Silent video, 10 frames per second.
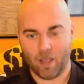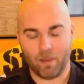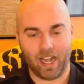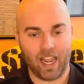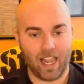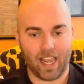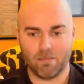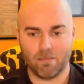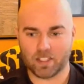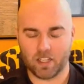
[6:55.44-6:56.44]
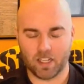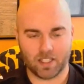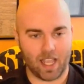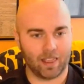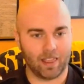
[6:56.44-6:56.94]
I mean, he was
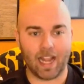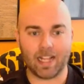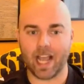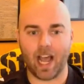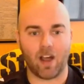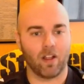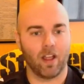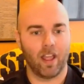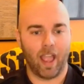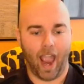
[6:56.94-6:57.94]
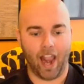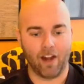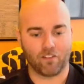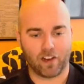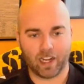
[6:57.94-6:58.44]
just lights out.
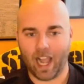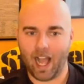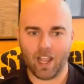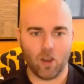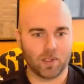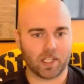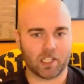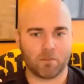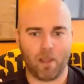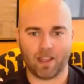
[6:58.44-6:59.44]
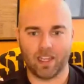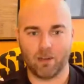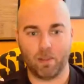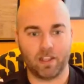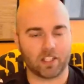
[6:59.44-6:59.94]
And for a guy who was expected
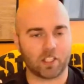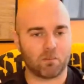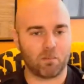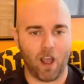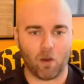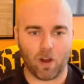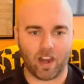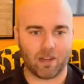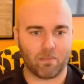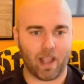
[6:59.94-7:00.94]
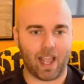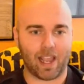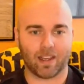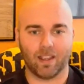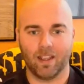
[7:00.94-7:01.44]
to be the spell running
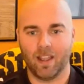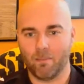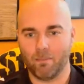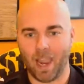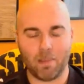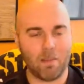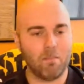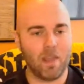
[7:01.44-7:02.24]
back, maybe